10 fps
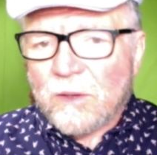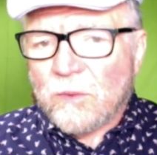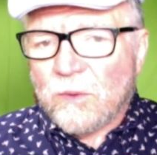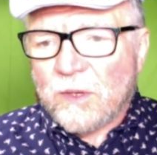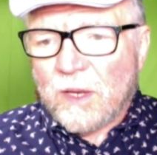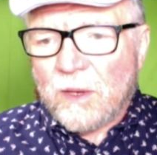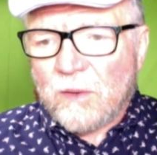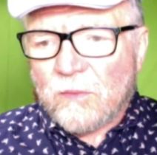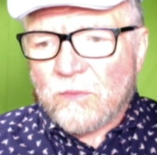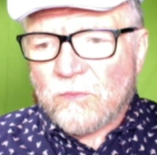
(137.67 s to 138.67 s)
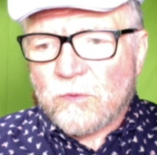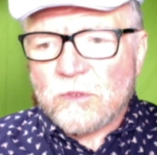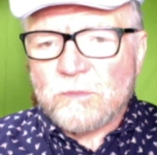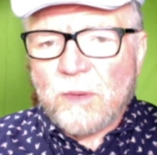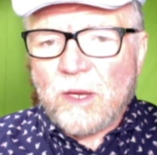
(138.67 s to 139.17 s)
when they
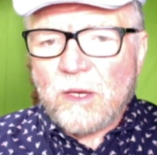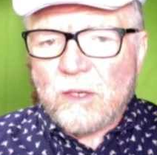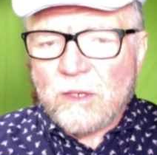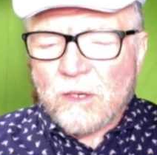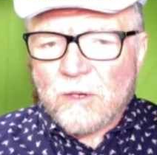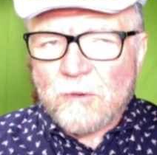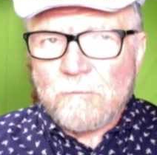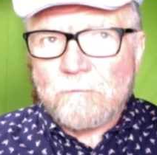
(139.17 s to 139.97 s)
first made, I